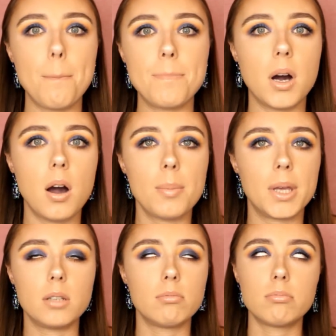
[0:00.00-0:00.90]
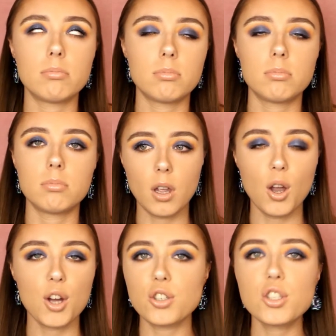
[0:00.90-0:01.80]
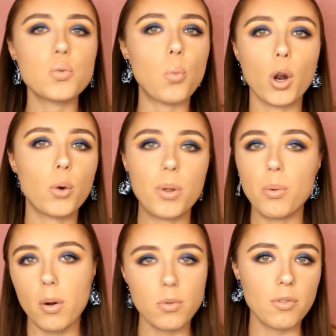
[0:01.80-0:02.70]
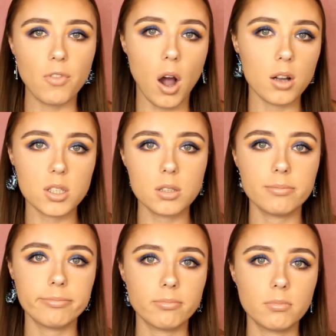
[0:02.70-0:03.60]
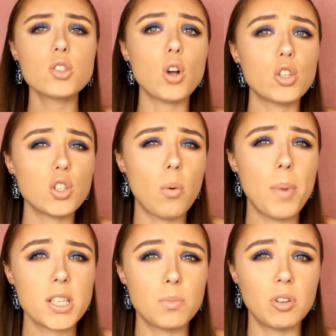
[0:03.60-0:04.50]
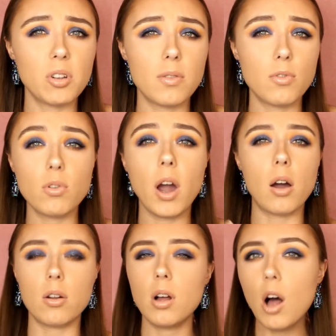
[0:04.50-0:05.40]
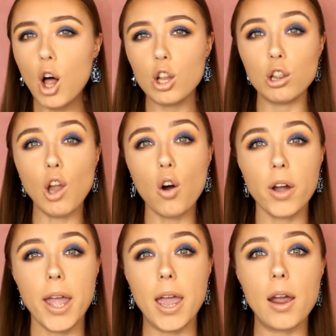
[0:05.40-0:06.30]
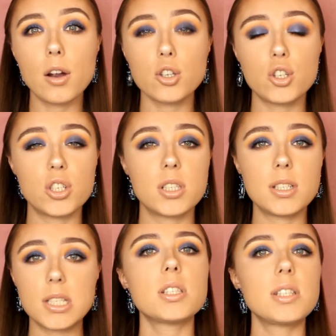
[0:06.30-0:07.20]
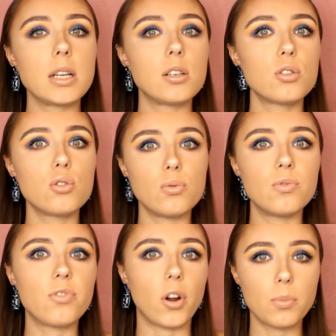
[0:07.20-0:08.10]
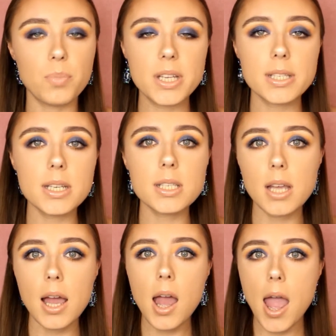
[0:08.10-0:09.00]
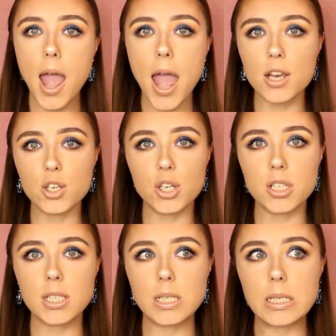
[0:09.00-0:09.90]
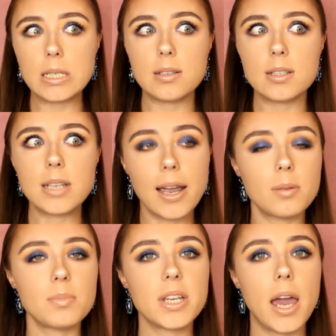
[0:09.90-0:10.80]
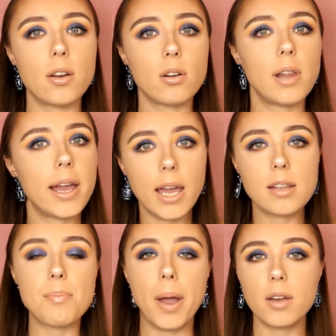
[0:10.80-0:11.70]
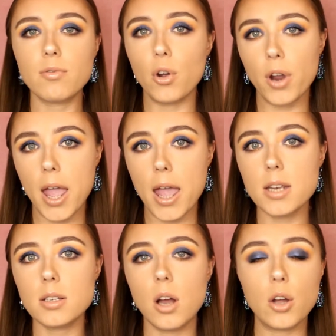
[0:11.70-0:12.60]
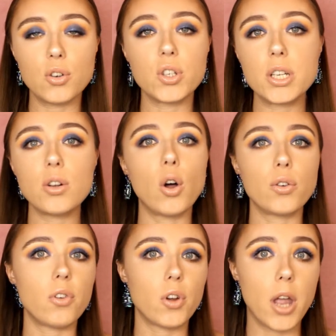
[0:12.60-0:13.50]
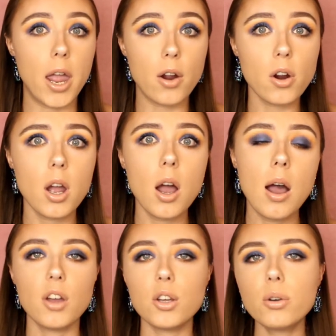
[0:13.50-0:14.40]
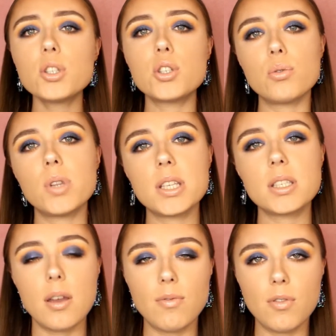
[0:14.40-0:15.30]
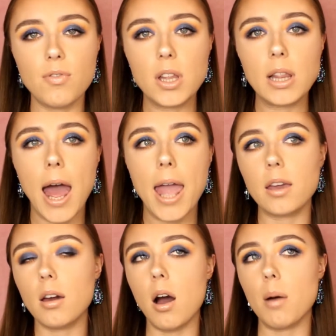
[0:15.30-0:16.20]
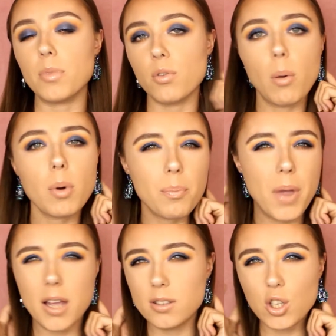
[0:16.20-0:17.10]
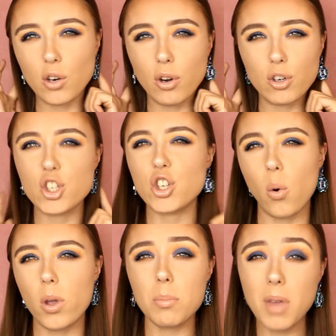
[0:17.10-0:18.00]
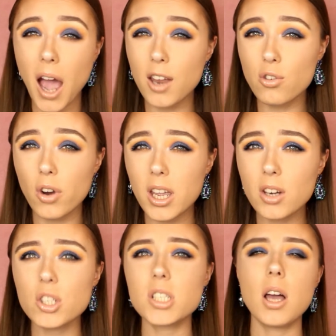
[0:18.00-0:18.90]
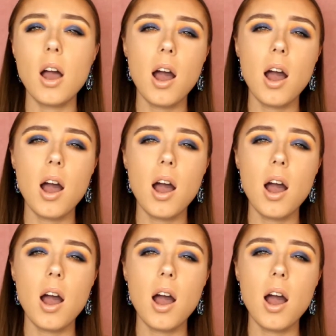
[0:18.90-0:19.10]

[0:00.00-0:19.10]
But I mean, just work with what you've got. There's also a possibility if you got long hair to just take the two front pieces and just tie them together like at the back of your head underneath all of your hair. You could do this if you feel like the rubber bands are showing behind your ears.